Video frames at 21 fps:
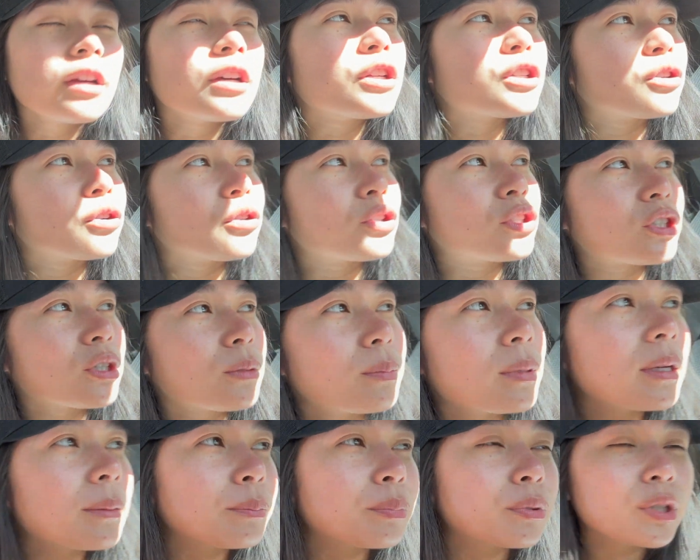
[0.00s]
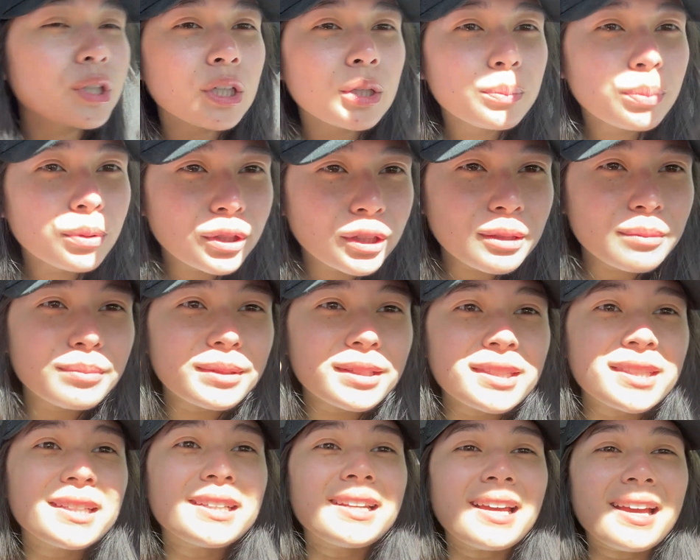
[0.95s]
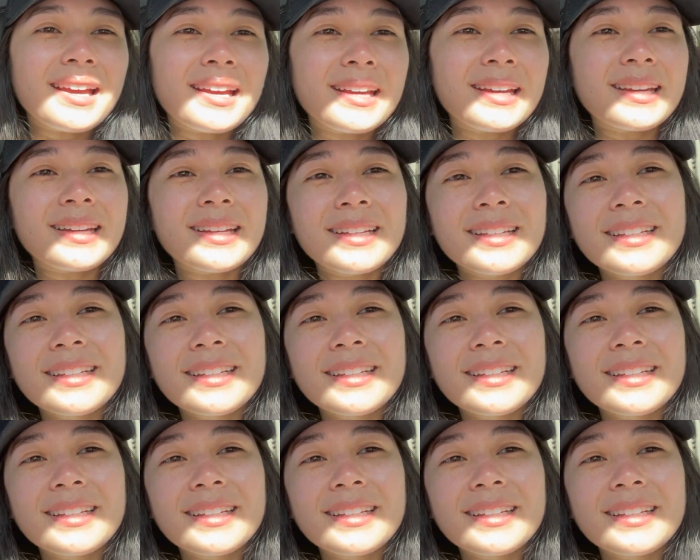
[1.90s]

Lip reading: So it should be a pretty busy day.